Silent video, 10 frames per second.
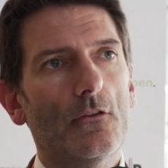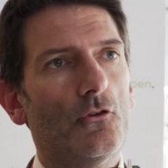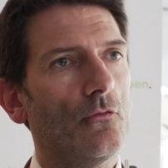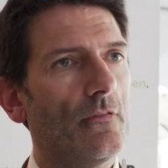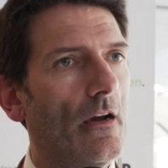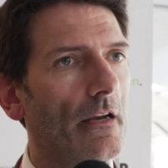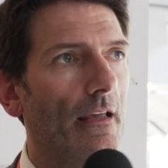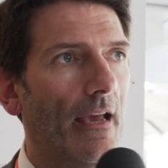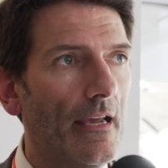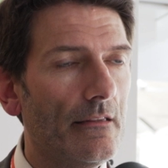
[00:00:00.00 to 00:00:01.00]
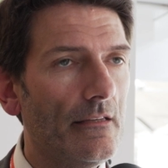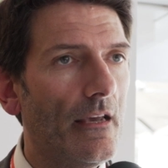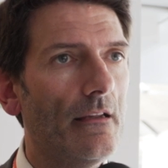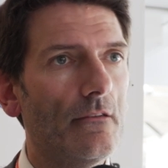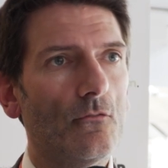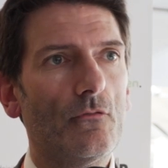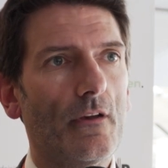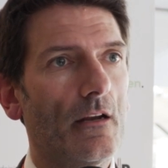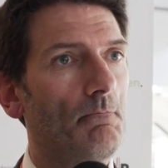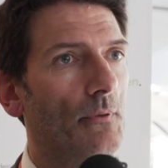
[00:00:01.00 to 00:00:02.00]
to sign NDAs, to
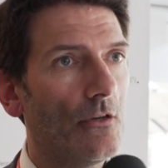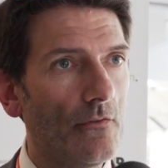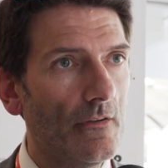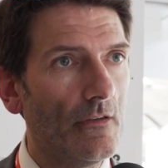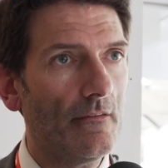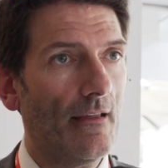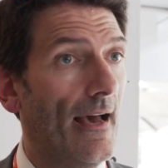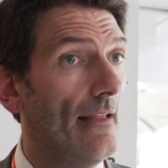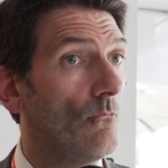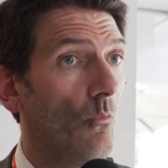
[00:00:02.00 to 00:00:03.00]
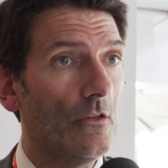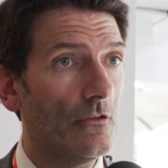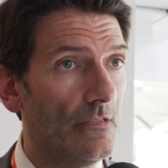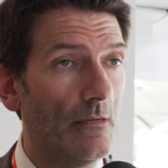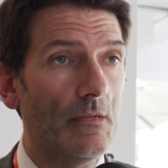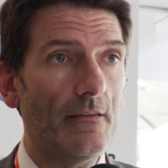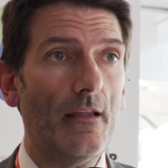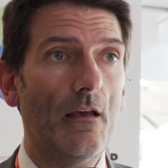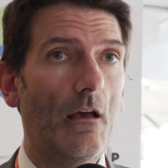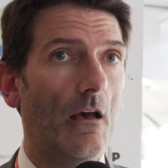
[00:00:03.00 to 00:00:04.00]
sign POCs, and when a team
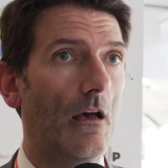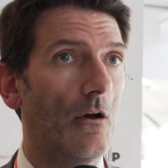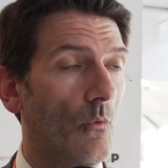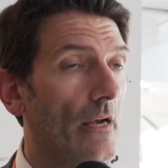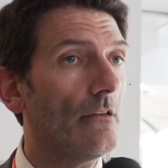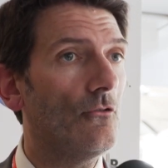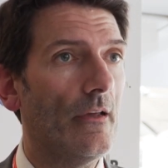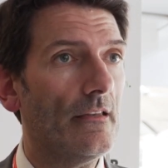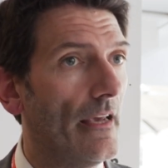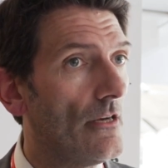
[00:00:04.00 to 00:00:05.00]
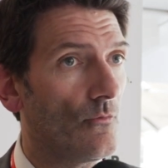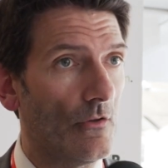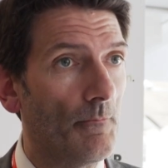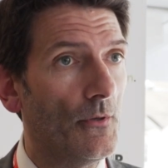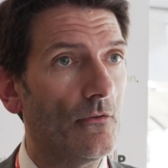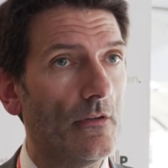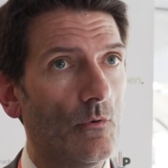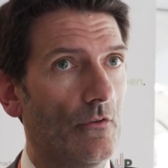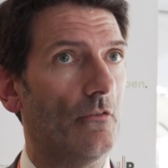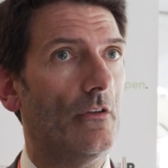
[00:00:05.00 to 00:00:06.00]
is willing to engage with a POC
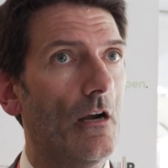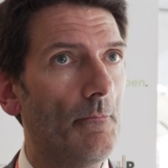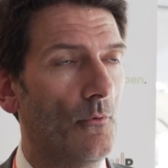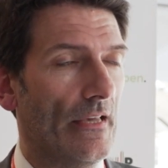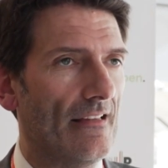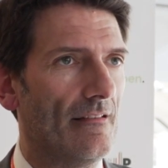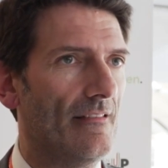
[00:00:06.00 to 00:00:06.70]
with a startup, we can